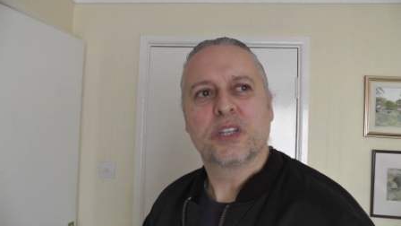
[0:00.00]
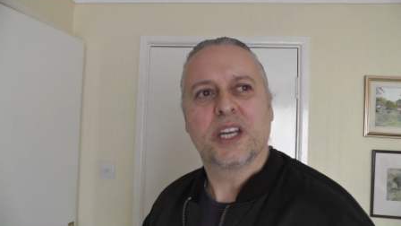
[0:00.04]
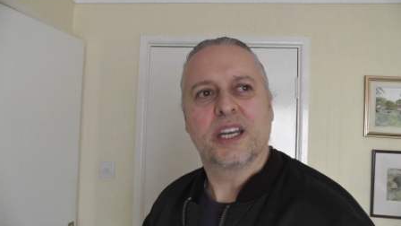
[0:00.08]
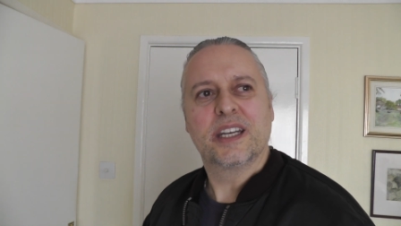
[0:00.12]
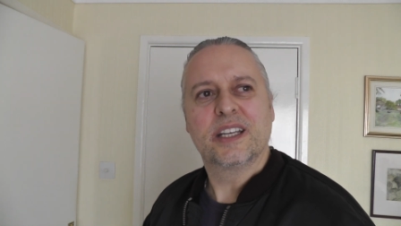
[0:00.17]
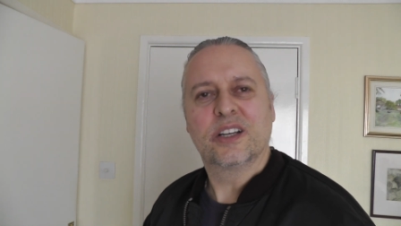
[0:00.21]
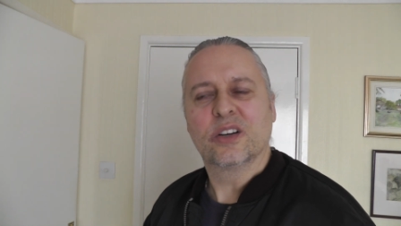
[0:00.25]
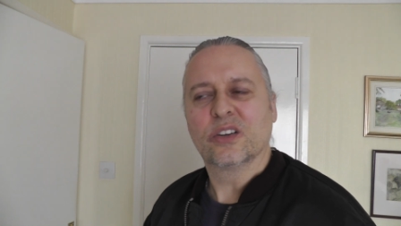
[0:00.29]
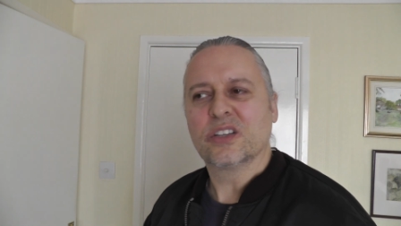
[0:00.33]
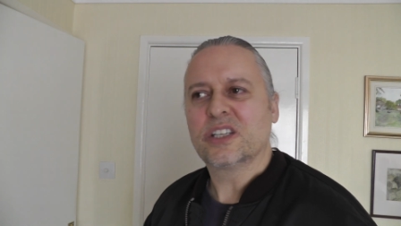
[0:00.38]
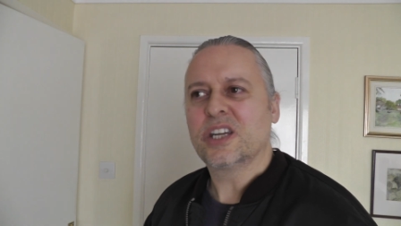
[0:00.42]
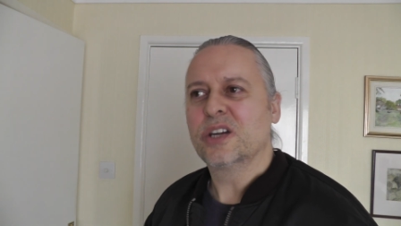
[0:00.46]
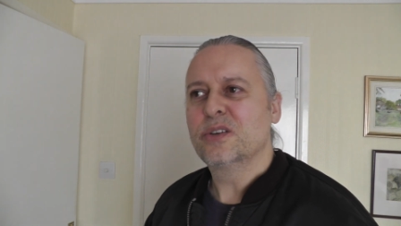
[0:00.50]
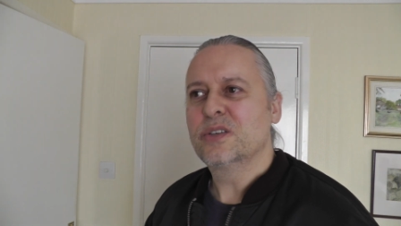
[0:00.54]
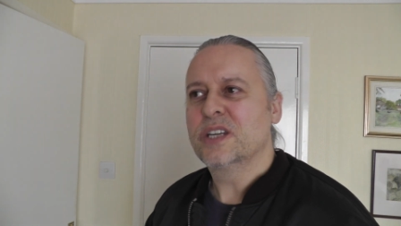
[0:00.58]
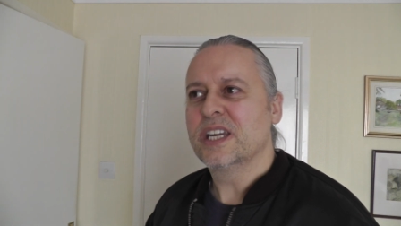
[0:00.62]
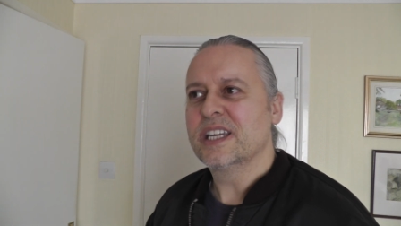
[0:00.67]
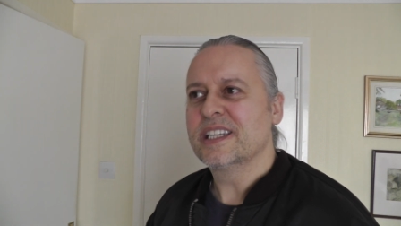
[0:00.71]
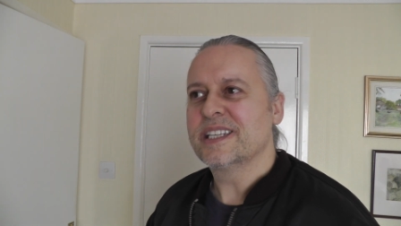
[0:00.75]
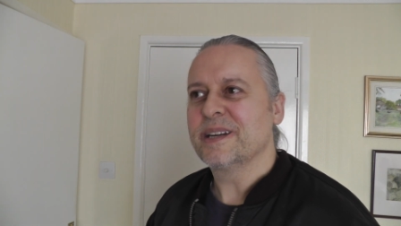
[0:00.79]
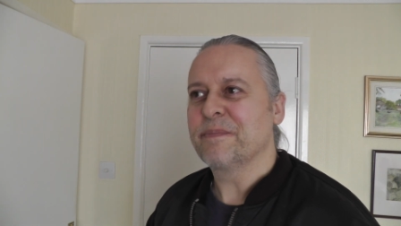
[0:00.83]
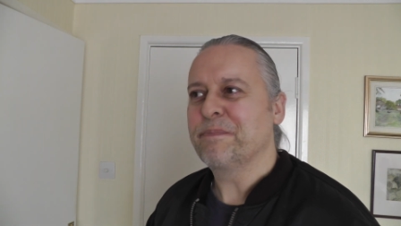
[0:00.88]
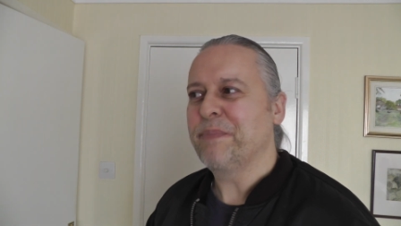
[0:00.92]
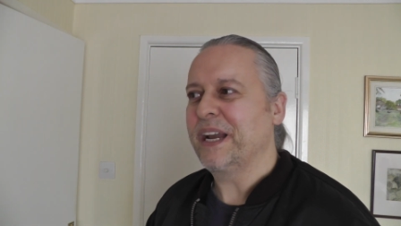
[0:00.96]
only got two
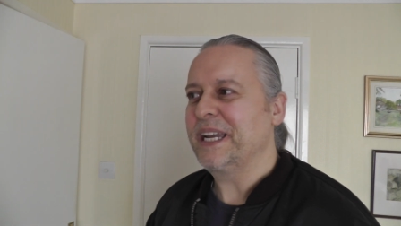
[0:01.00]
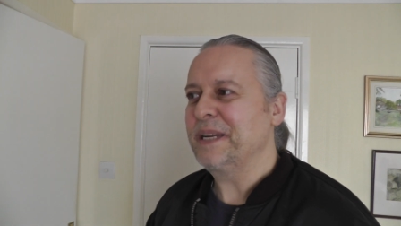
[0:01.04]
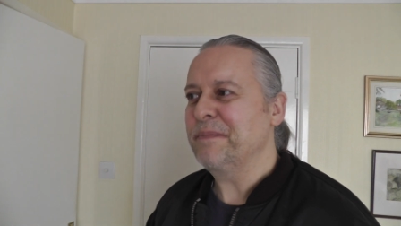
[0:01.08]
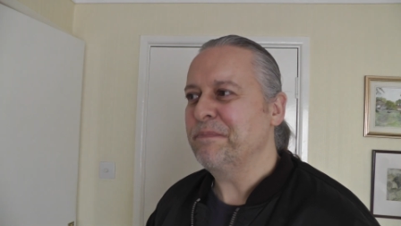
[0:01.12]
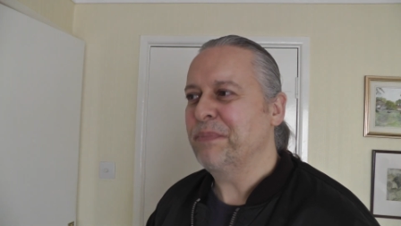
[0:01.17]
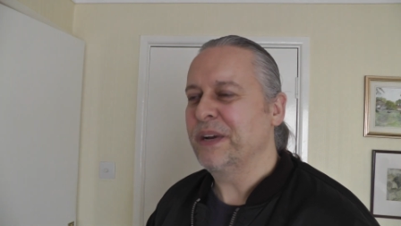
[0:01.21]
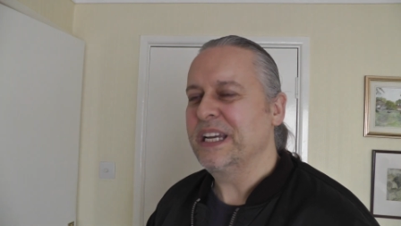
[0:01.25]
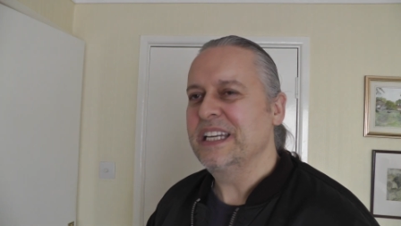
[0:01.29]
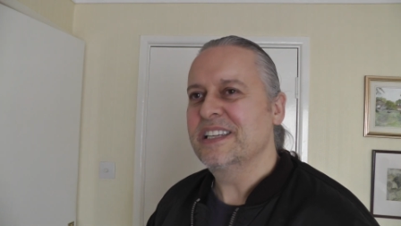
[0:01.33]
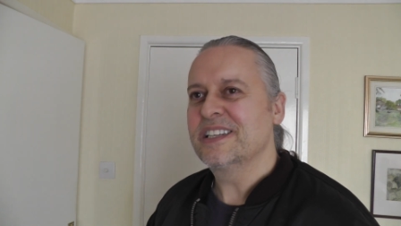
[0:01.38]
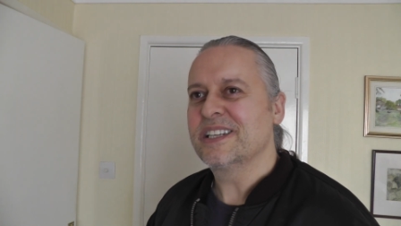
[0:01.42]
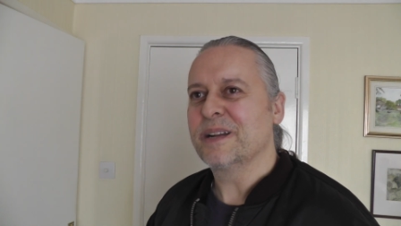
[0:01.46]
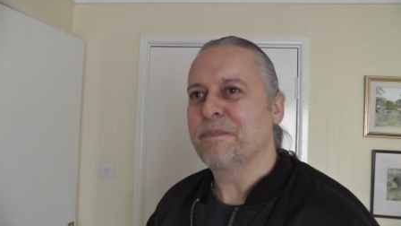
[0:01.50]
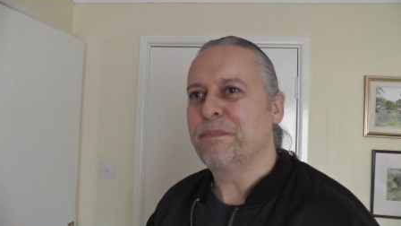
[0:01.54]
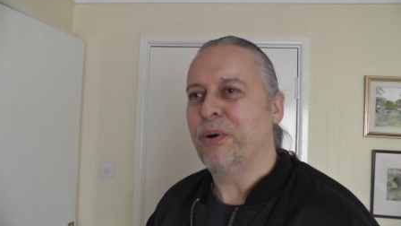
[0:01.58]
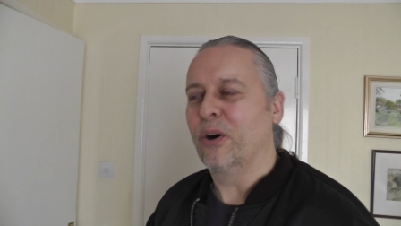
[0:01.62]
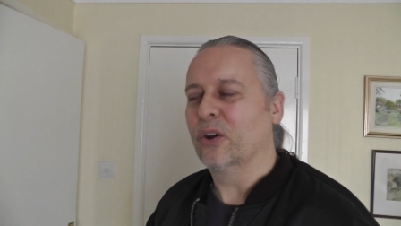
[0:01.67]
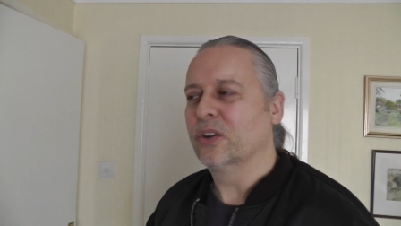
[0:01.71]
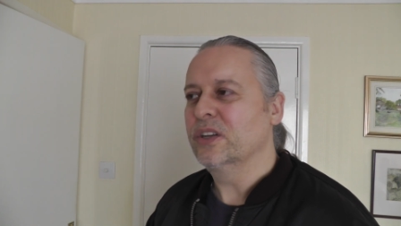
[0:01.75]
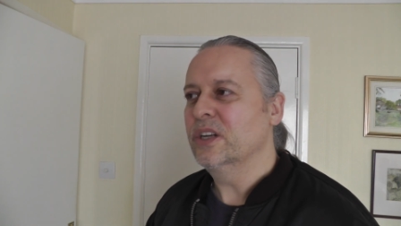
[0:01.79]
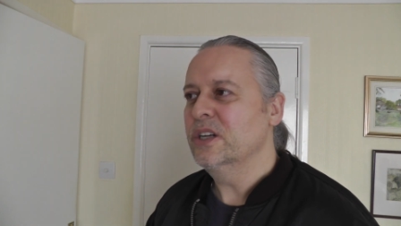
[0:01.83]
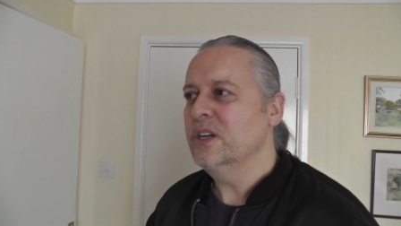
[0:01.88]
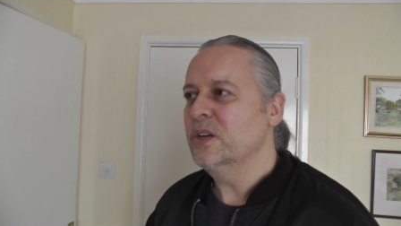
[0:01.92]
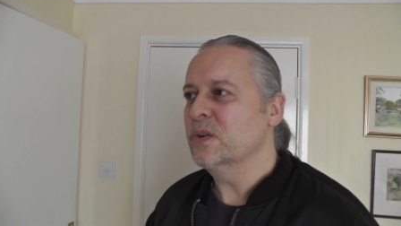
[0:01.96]
tins of baked beans and a
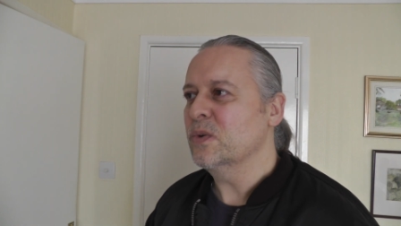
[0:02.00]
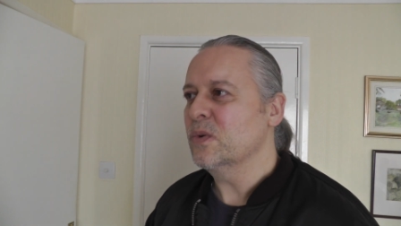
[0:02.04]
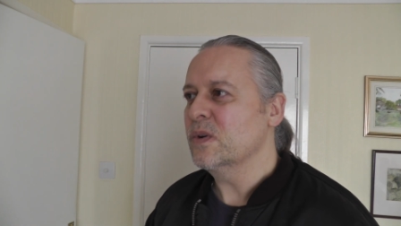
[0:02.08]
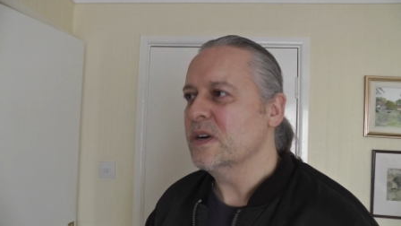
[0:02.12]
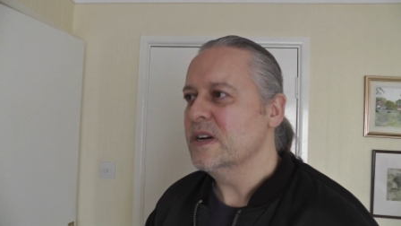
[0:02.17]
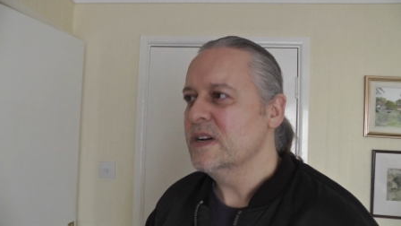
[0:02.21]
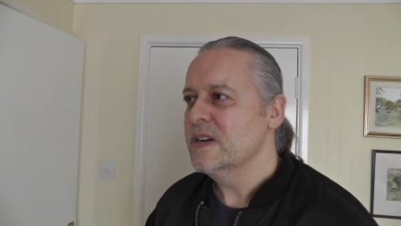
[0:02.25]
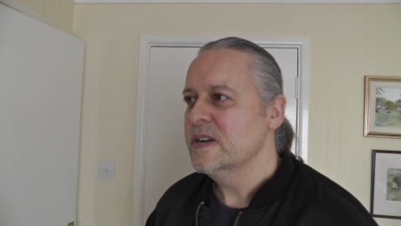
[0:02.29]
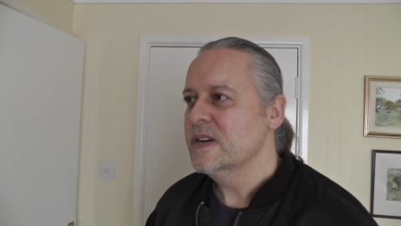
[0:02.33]
pot noodle.